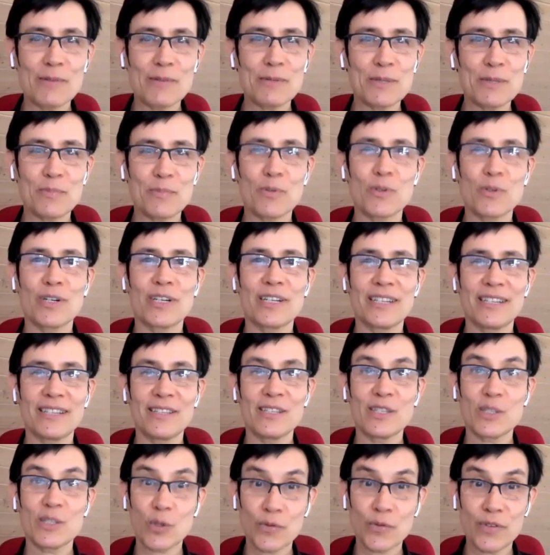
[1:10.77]
I was born
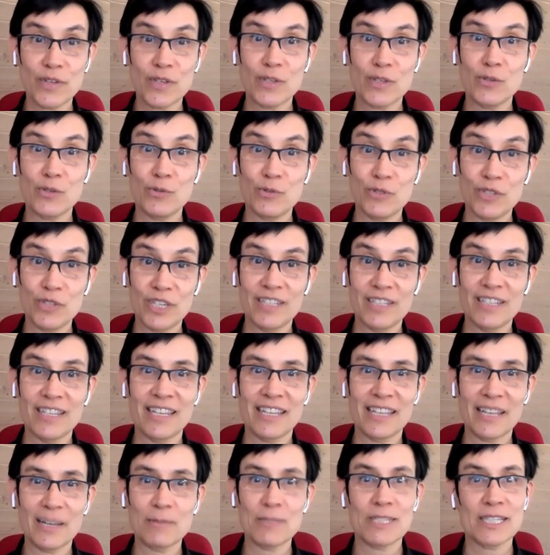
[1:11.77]
in the Soviet Union,
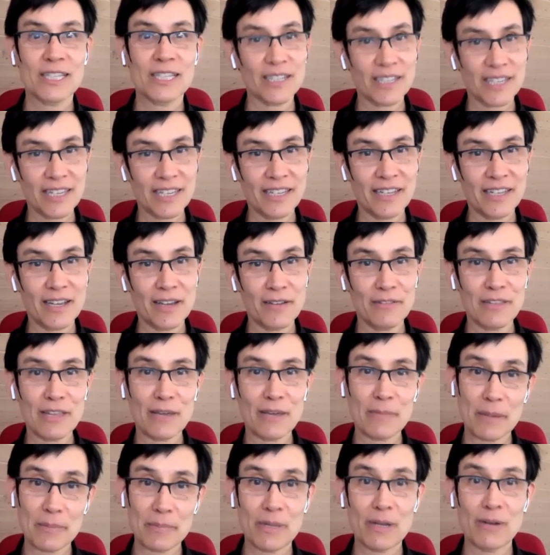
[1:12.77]
and I was lucky enough
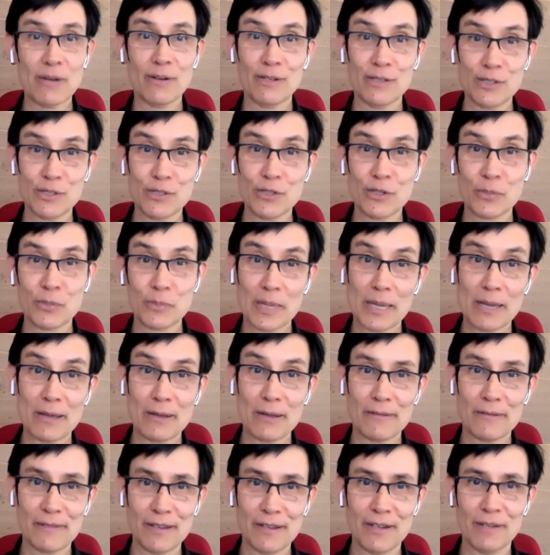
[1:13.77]
that my parents took me
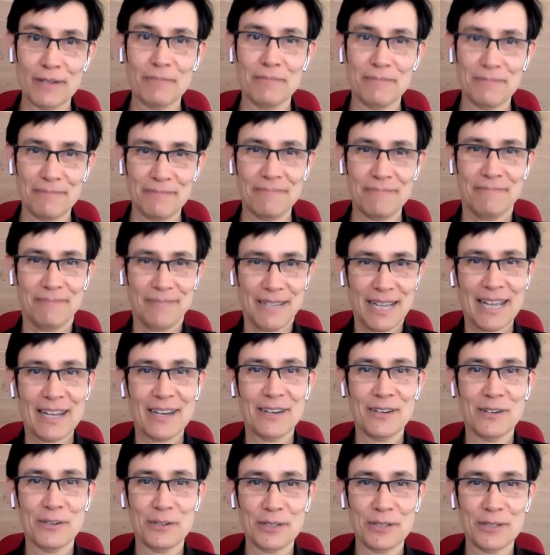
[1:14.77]
out of there
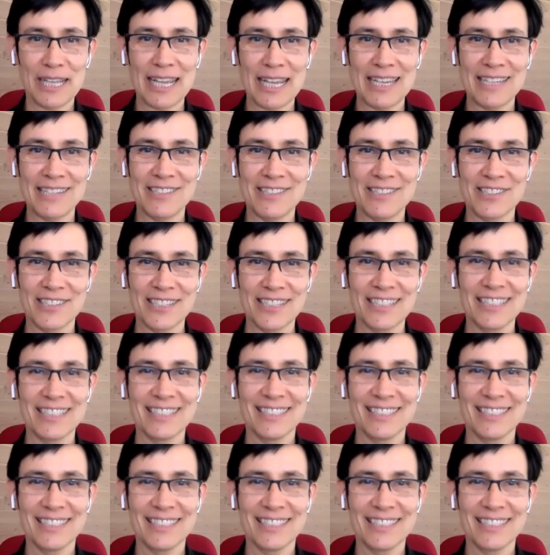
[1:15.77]
at an early age.